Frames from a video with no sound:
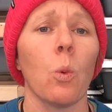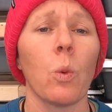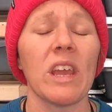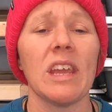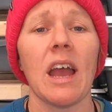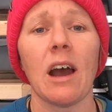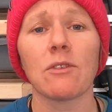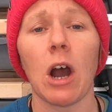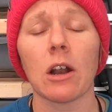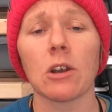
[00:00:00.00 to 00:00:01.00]
We
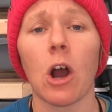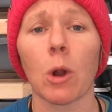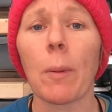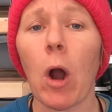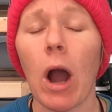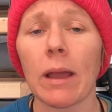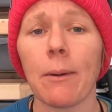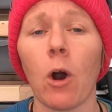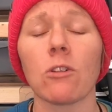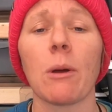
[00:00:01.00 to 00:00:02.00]
have gotten our
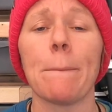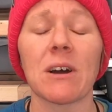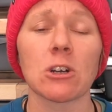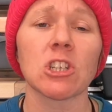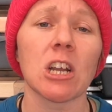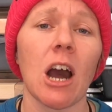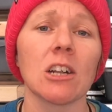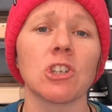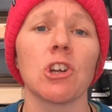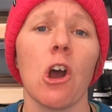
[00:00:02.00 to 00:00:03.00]
piebald
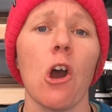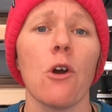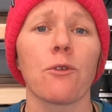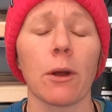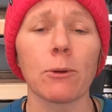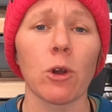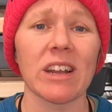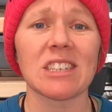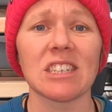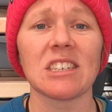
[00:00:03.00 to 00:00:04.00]
butterscotch from
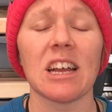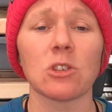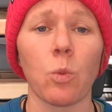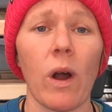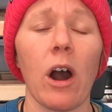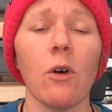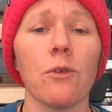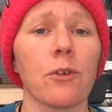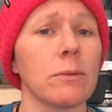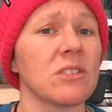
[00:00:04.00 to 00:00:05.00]
Craigslist as
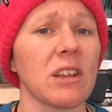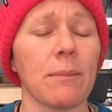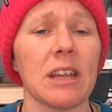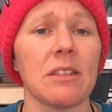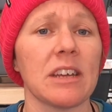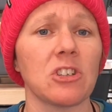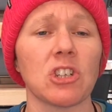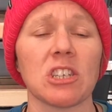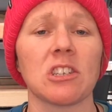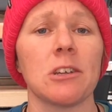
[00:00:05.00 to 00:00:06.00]
well, from somebody that
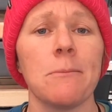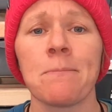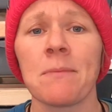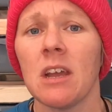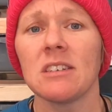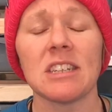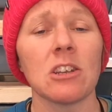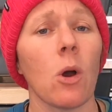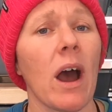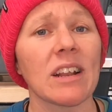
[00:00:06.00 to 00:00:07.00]
just
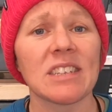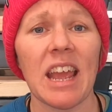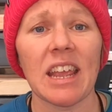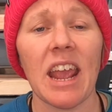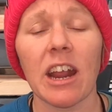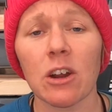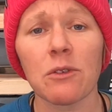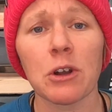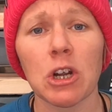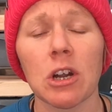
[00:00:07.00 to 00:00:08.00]
didn't know how to take care
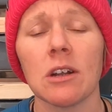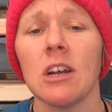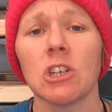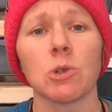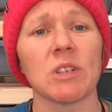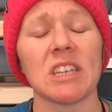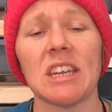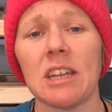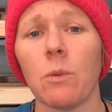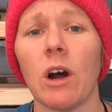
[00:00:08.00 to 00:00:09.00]
of her. She wasn't
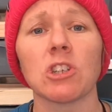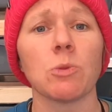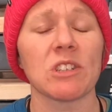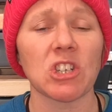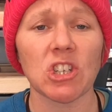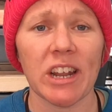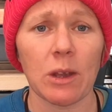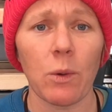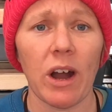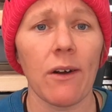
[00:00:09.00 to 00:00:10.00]
eating well, she wasn't
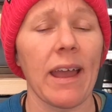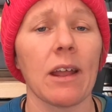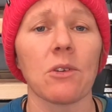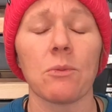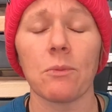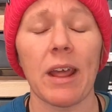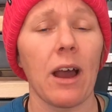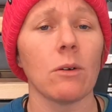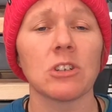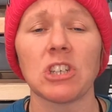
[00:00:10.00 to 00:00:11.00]
shedding well, and
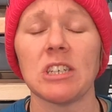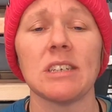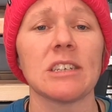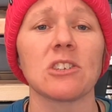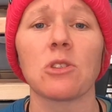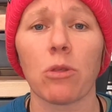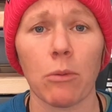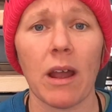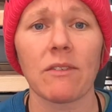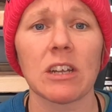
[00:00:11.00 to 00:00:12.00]
now she is
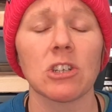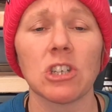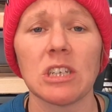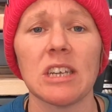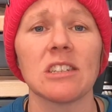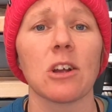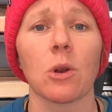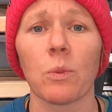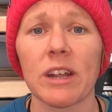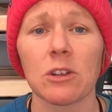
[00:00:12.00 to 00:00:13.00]
thriving. She eats
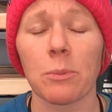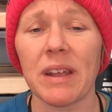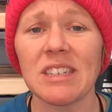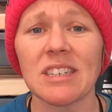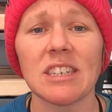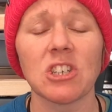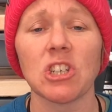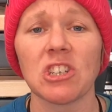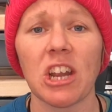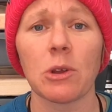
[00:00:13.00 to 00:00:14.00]
on a regular basis,
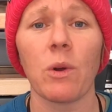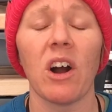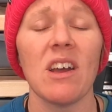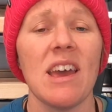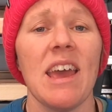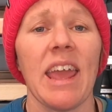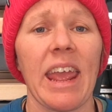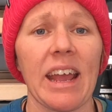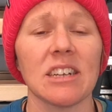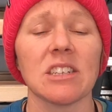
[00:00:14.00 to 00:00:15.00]
she's shedding well,
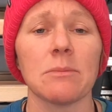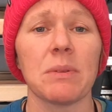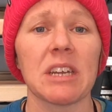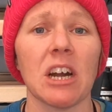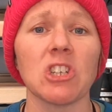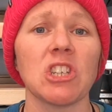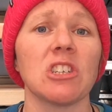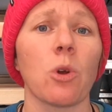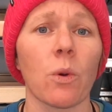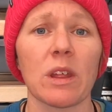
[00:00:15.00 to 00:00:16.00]
and because she
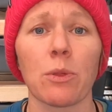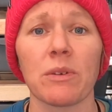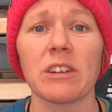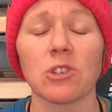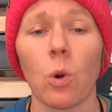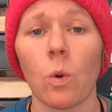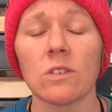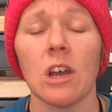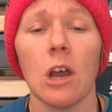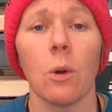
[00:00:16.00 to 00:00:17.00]
is already 3 years
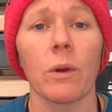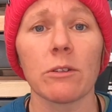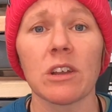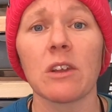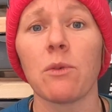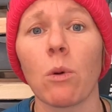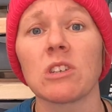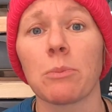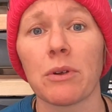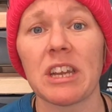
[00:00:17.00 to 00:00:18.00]
old, we're looking forward
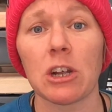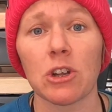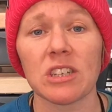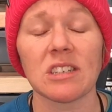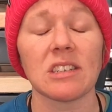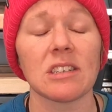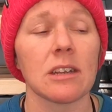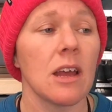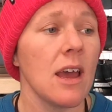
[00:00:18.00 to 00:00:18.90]
to breeding her this season.